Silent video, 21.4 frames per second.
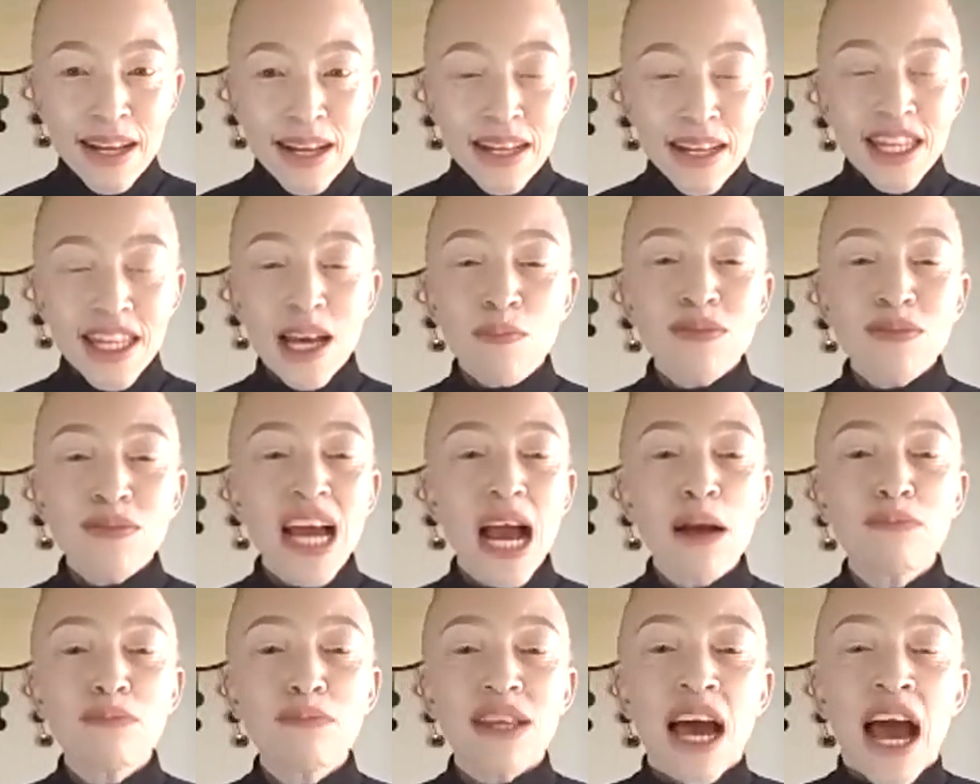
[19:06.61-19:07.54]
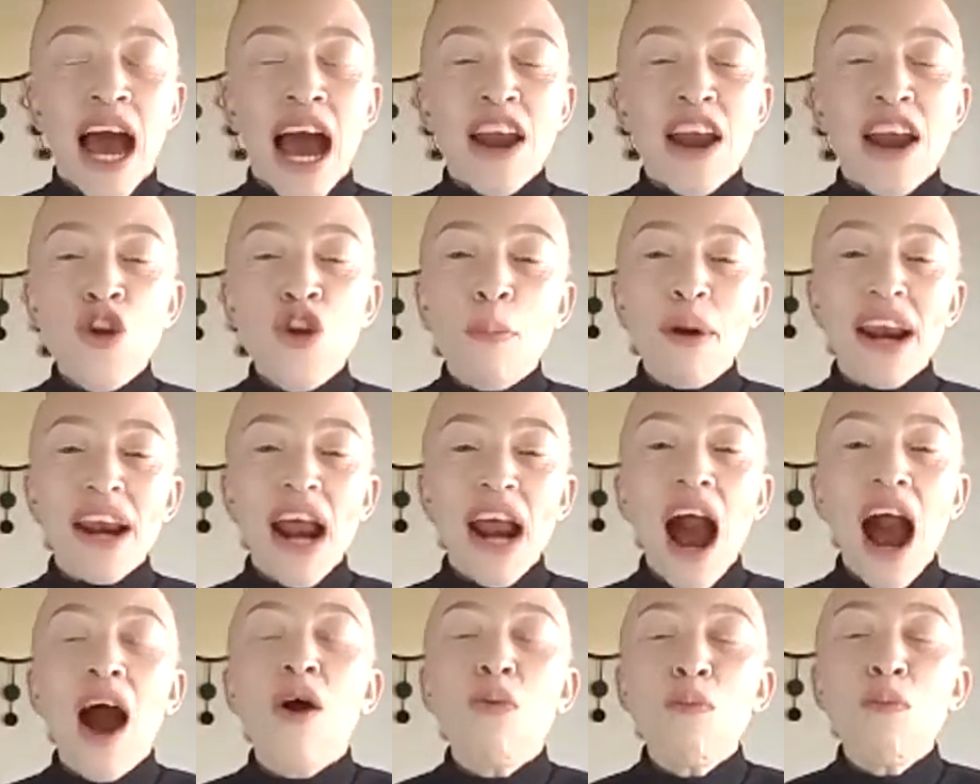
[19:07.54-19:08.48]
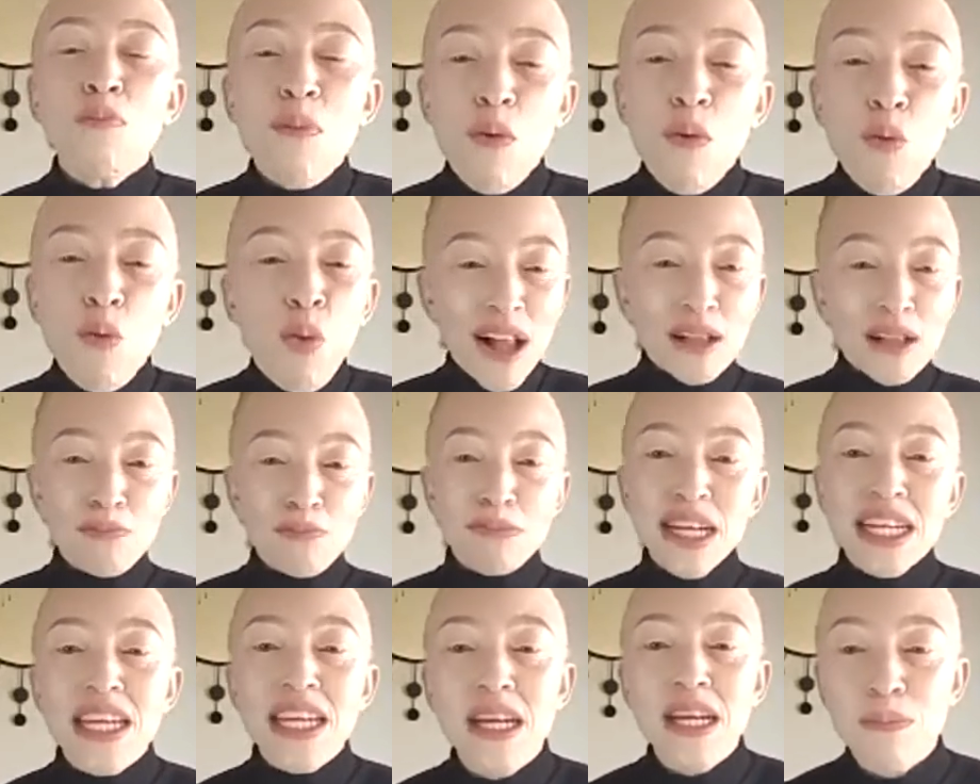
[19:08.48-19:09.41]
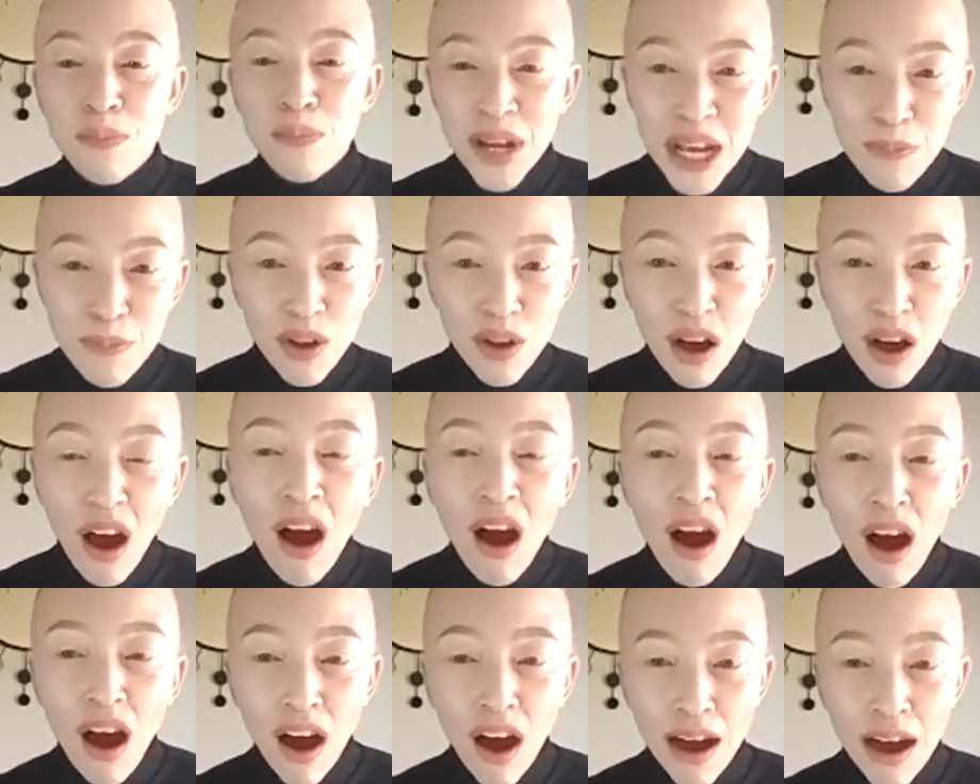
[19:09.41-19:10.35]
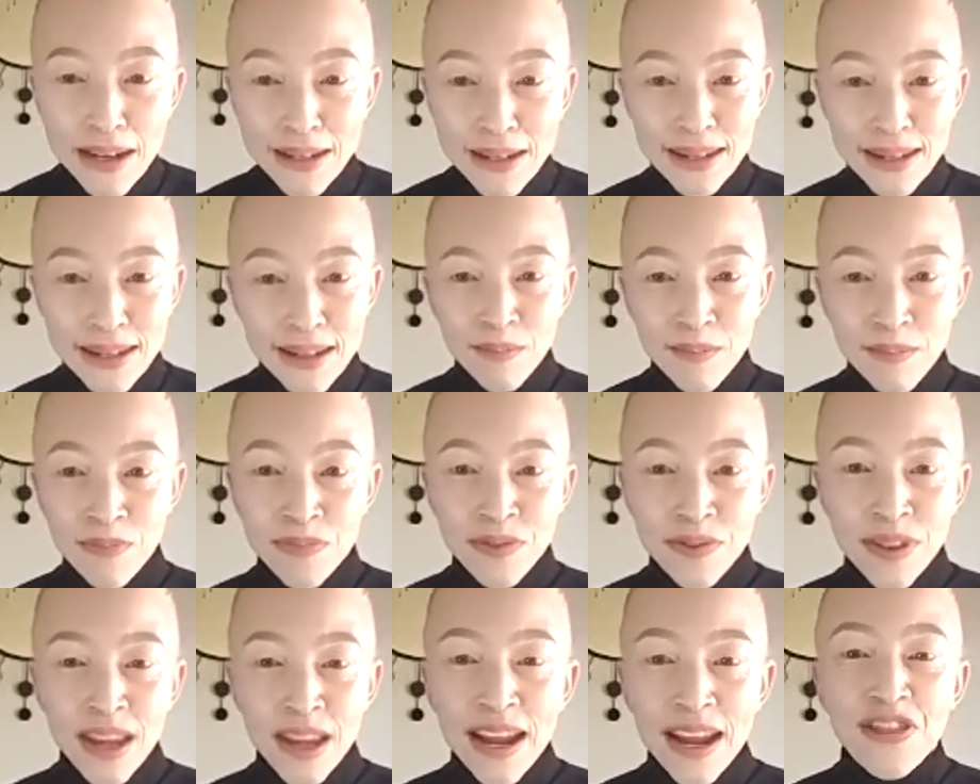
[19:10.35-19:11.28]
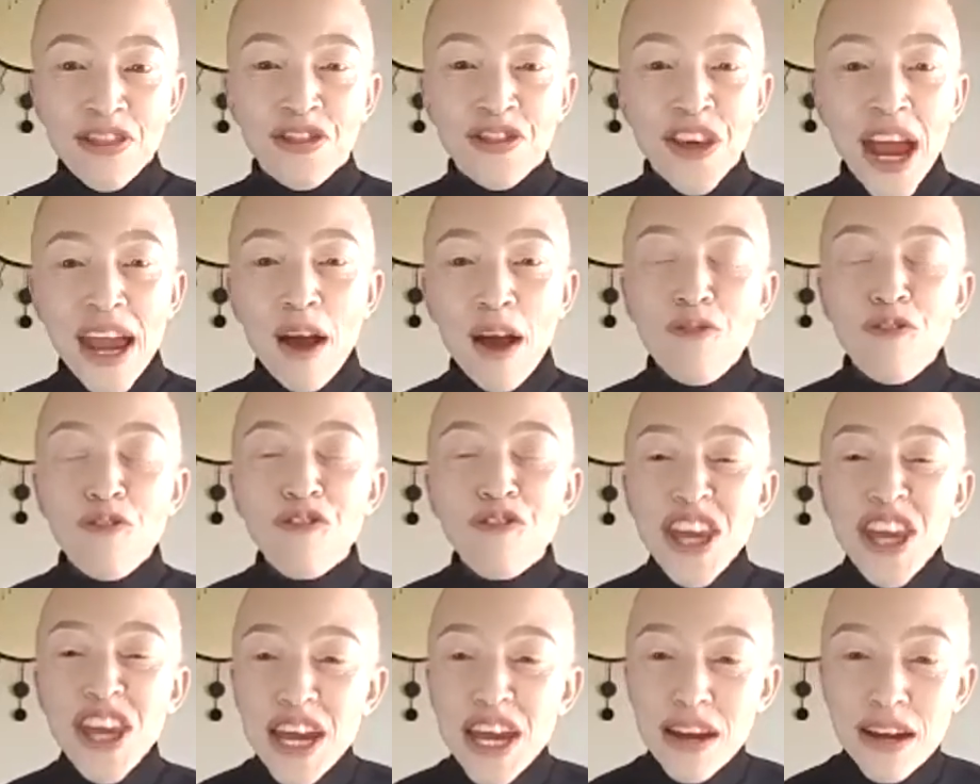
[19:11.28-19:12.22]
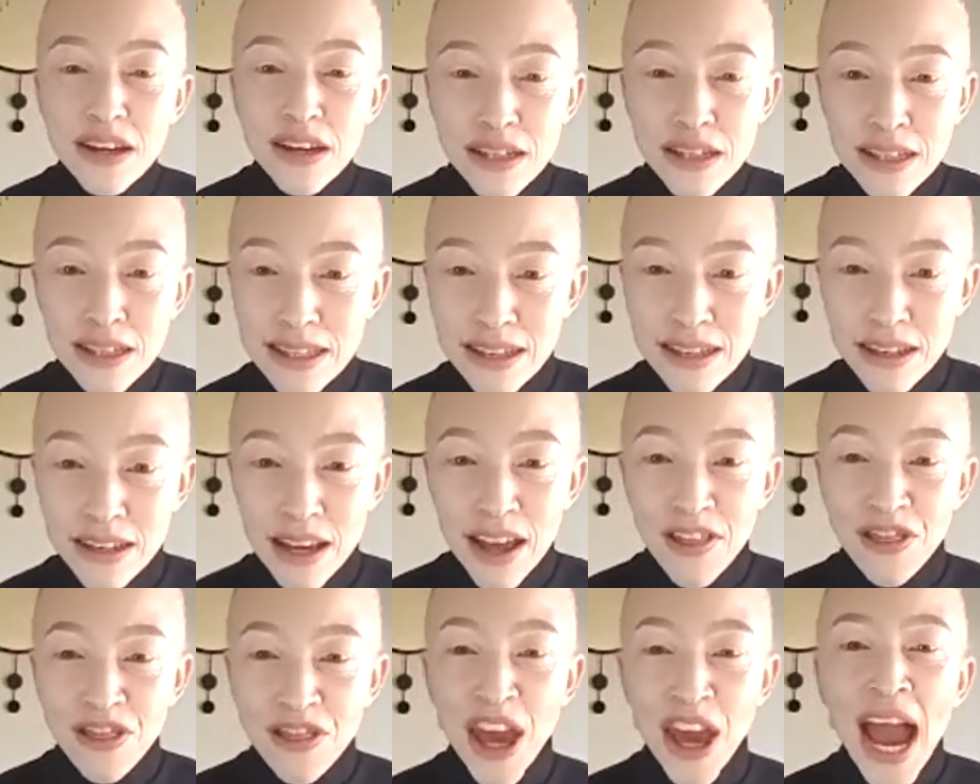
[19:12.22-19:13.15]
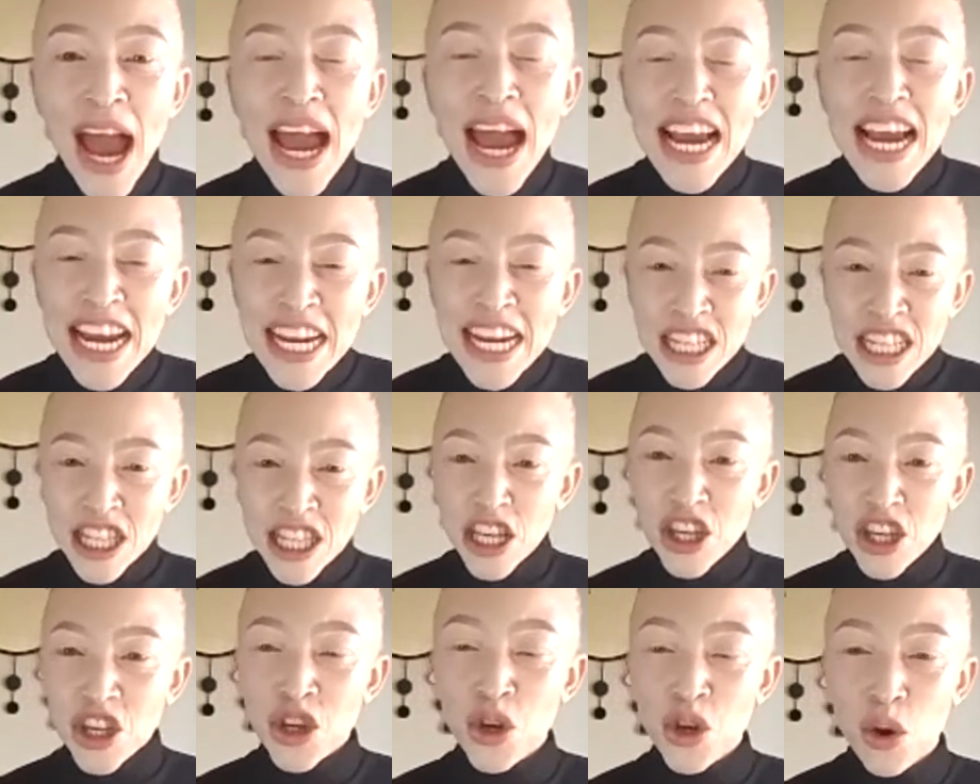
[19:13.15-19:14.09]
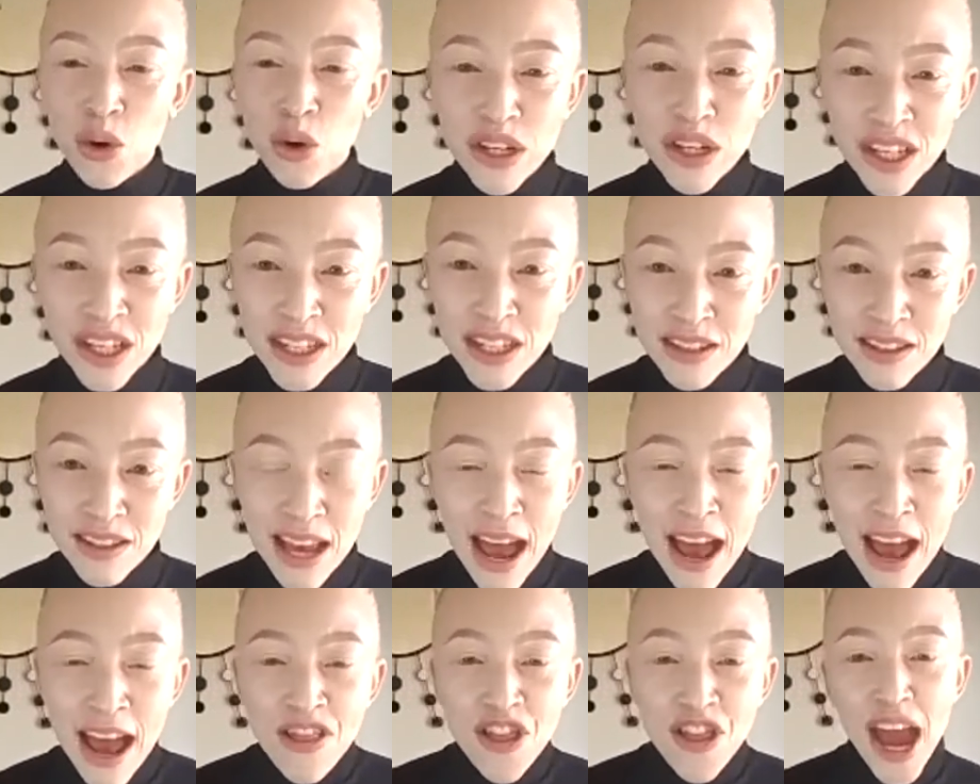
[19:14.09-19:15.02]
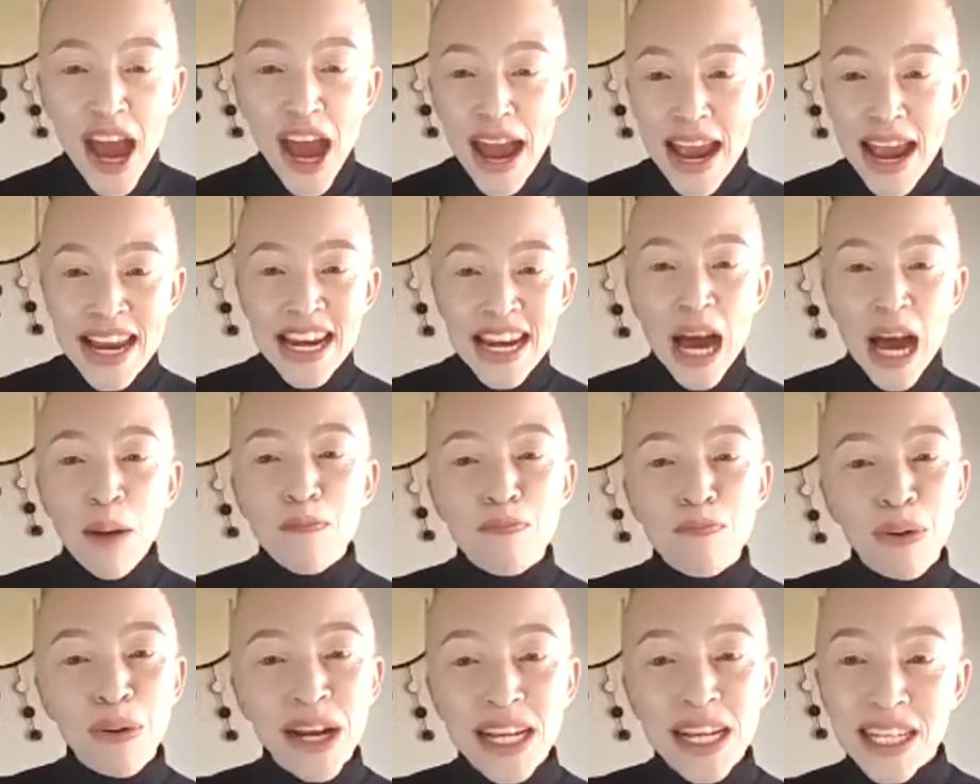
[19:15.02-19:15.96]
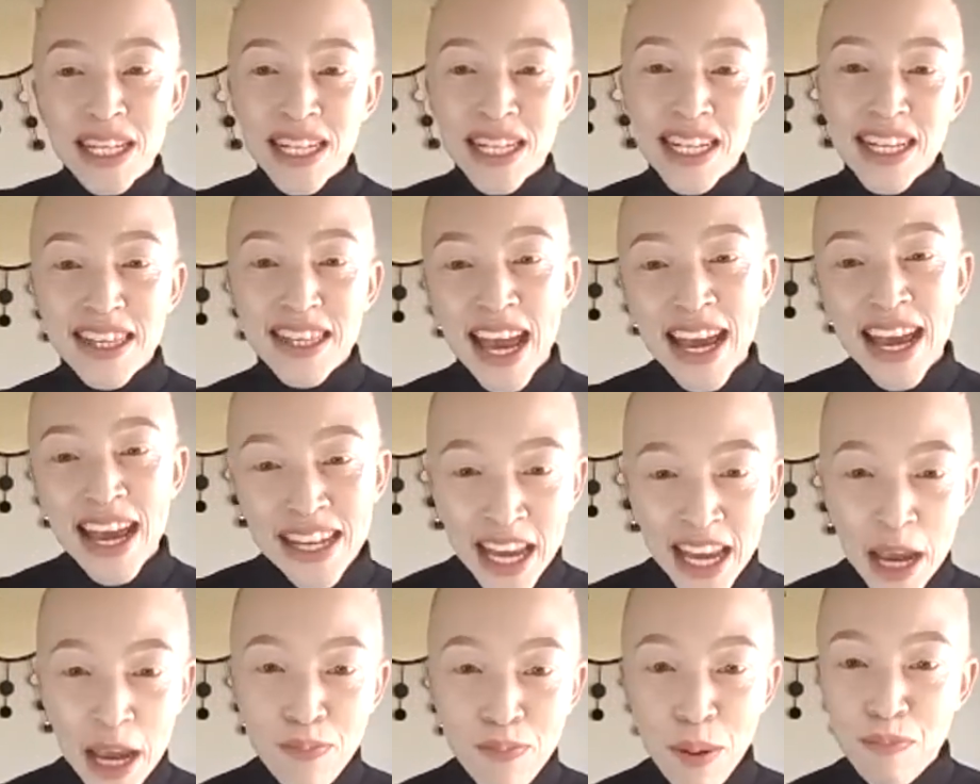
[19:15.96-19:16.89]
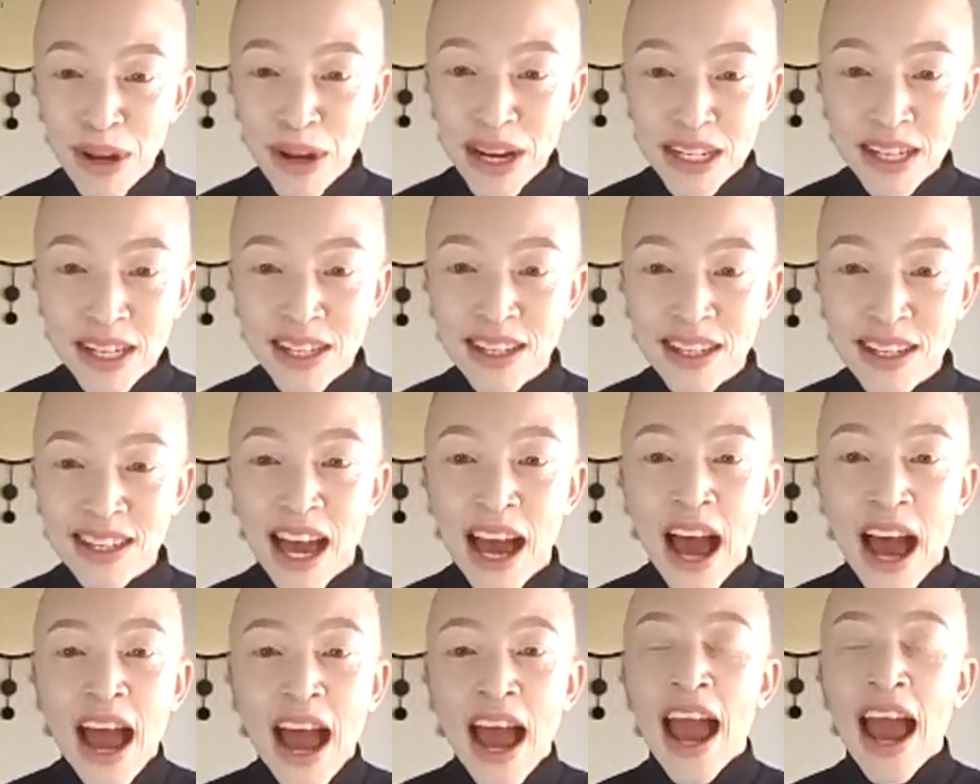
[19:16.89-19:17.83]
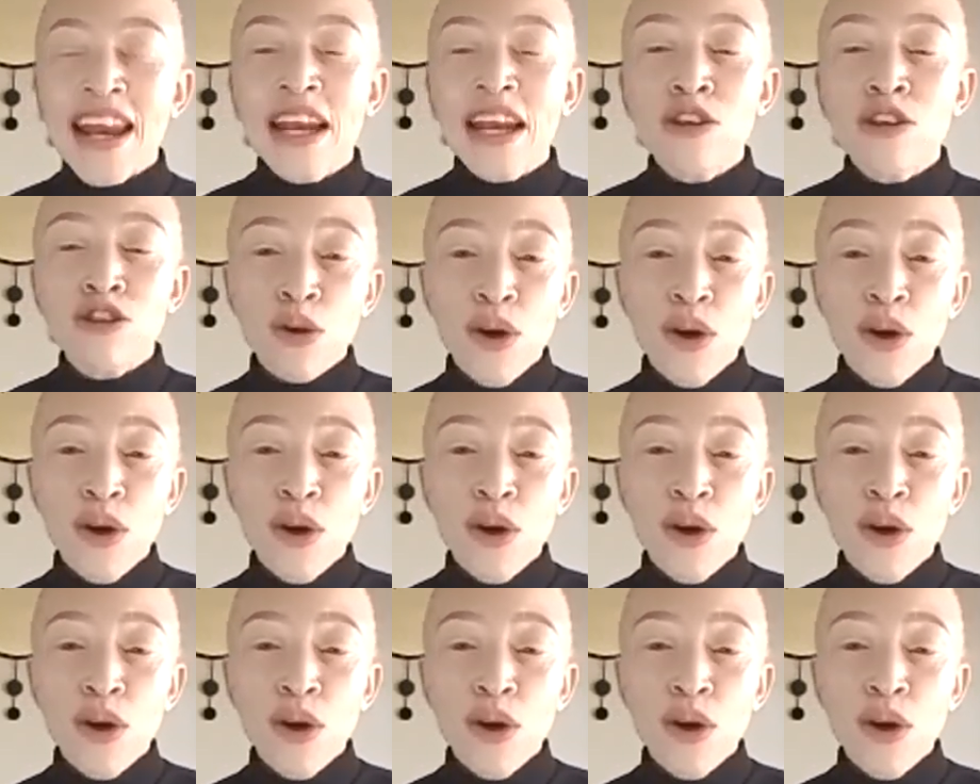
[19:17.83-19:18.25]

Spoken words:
Sometimes, no matter how well-meaning people are, their fears, their insecurities, their inabilities and capabilities, and